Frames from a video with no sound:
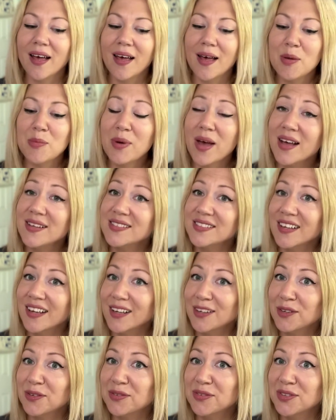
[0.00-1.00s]
past
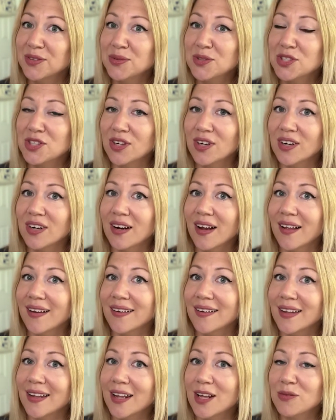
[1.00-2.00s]
and future
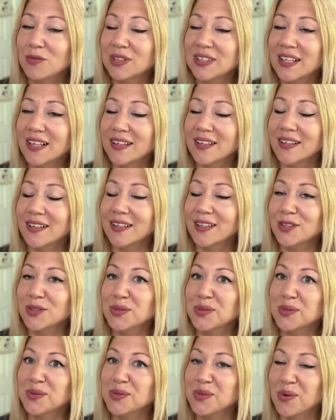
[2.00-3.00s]
knitting related
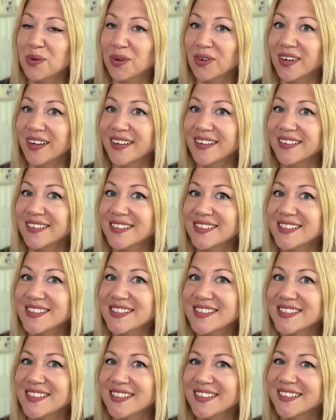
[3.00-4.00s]

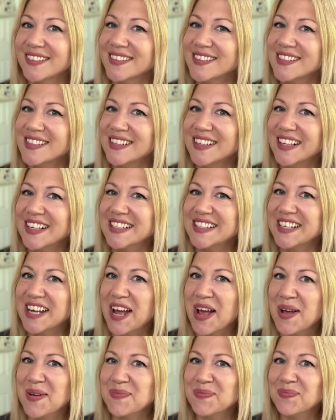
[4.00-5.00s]
tutorials. See you next
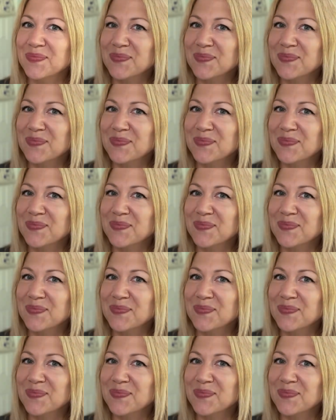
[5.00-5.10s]
time.